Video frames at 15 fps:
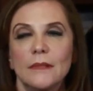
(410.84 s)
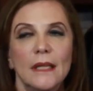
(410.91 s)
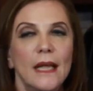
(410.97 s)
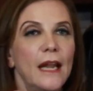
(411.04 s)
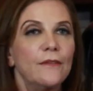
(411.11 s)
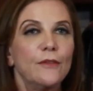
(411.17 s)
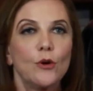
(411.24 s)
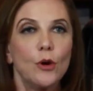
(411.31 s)

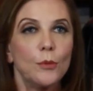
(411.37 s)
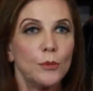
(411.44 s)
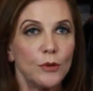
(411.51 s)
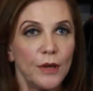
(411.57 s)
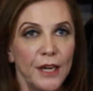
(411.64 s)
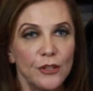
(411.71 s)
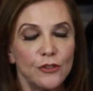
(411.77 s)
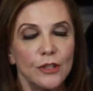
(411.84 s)
head of a
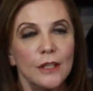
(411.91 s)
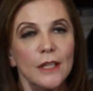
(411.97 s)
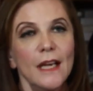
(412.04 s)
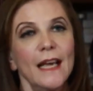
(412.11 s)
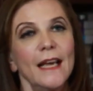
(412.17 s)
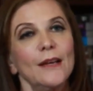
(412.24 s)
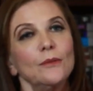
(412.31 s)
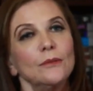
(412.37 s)
corporation,
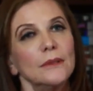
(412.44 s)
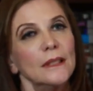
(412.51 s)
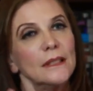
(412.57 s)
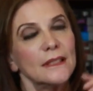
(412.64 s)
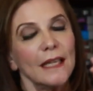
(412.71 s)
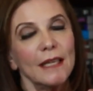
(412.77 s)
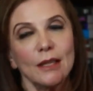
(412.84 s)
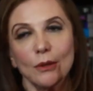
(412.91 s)

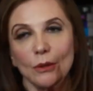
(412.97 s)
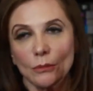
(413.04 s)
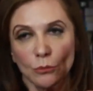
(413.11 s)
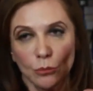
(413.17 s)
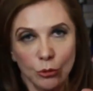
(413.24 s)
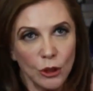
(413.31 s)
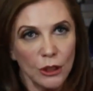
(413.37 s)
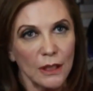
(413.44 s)
it's like
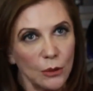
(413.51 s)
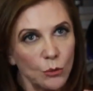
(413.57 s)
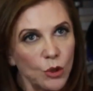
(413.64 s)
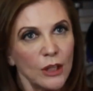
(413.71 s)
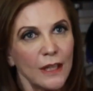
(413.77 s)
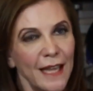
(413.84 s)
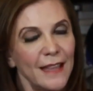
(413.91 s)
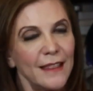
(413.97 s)

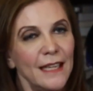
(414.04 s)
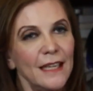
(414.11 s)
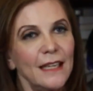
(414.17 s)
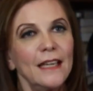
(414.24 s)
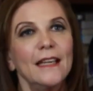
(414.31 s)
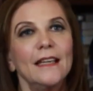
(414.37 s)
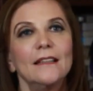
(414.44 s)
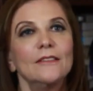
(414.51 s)
work
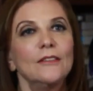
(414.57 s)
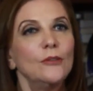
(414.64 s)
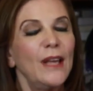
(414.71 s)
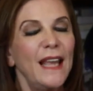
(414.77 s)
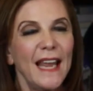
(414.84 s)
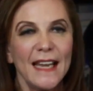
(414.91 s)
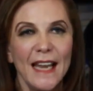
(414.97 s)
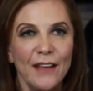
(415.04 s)
ethic. You
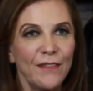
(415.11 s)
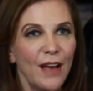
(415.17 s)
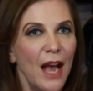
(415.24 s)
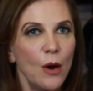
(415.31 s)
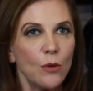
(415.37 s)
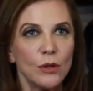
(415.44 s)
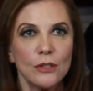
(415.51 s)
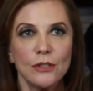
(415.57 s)
can't have
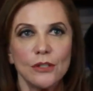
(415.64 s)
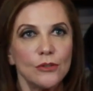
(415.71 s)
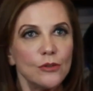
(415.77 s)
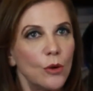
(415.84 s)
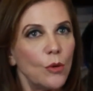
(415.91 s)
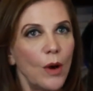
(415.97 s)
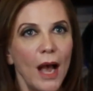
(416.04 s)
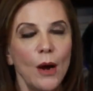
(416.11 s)
hours. There's
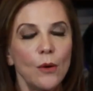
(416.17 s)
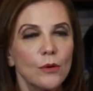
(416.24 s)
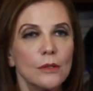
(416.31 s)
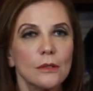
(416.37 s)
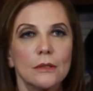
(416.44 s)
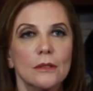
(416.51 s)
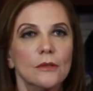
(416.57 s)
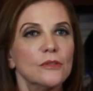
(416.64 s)
no
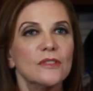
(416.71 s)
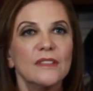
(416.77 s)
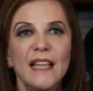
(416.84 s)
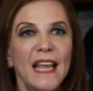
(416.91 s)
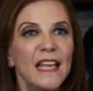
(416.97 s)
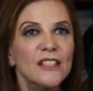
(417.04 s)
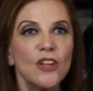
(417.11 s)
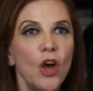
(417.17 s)
hours. There's
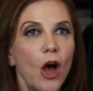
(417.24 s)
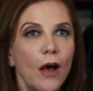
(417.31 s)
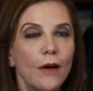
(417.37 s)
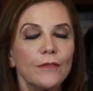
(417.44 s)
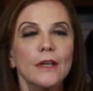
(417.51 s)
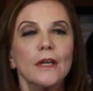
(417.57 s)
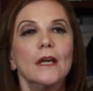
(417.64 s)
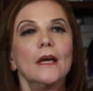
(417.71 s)
days
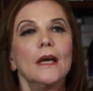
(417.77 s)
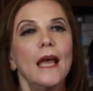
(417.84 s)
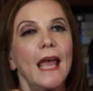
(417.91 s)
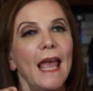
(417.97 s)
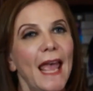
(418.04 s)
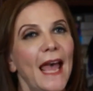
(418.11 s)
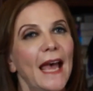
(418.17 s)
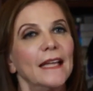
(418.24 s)
off,
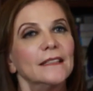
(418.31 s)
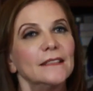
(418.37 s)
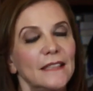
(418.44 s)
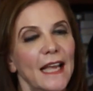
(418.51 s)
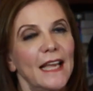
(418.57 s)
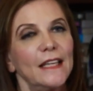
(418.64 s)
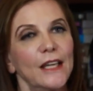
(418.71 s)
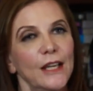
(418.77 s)
and
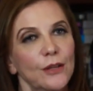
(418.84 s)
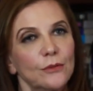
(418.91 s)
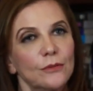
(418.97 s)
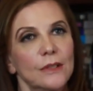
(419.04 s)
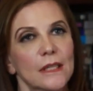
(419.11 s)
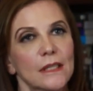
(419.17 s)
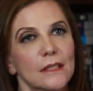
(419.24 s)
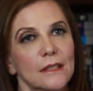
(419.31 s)
taking
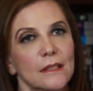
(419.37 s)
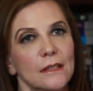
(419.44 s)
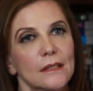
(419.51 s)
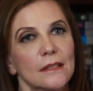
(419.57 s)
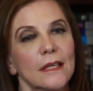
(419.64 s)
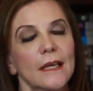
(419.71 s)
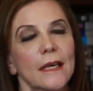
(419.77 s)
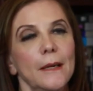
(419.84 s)

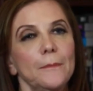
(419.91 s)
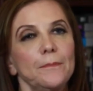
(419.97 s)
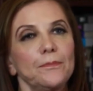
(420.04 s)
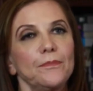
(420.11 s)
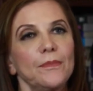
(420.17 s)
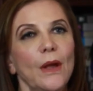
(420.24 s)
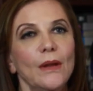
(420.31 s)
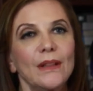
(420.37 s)
risks.
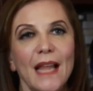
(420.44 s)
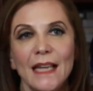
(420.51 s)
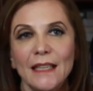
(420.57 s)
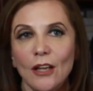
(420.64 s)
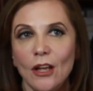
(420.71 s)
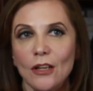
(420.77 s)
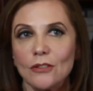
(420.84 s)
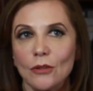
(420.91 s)
Now, I'd
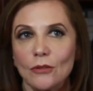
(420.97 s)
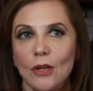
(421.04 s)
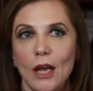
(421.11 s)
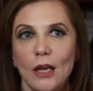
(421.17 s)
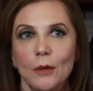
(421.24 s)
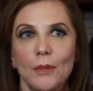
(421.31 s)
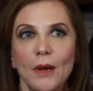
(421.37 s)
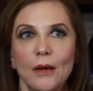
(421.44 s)
like to also
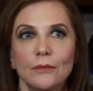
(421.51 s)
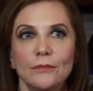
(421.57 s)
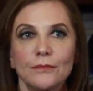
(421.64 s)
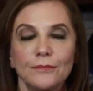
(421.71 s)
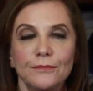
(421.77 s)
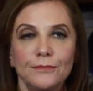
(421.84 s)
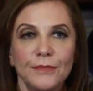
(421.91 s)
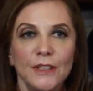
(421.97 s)
talk about
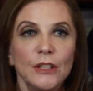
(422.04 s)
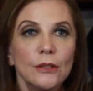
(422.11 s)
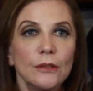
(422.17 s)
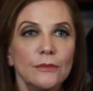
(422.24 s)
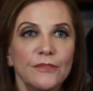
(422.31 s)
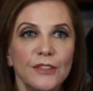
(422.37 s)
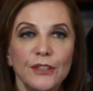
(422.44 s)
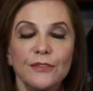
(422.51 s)

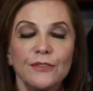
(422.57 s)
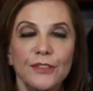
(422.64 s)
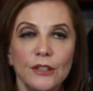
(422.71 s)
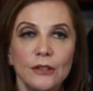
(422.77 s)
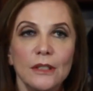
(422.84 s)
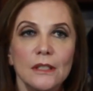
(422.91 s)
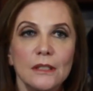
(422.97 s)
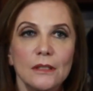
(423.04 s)

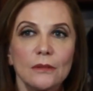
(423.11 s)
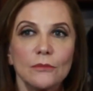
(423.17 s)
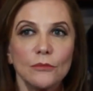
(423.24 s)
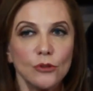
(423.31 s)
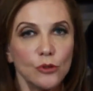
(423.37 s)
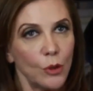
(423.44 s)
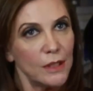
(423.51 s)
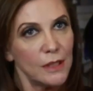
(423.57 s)
fearless
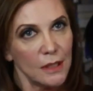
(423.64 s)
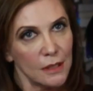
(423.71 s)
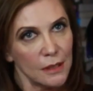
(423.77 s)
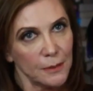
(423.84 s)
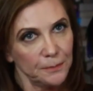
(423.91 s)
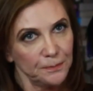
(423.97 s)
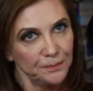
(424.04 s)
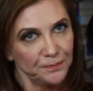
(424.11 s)

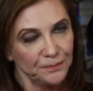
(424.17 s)
choices.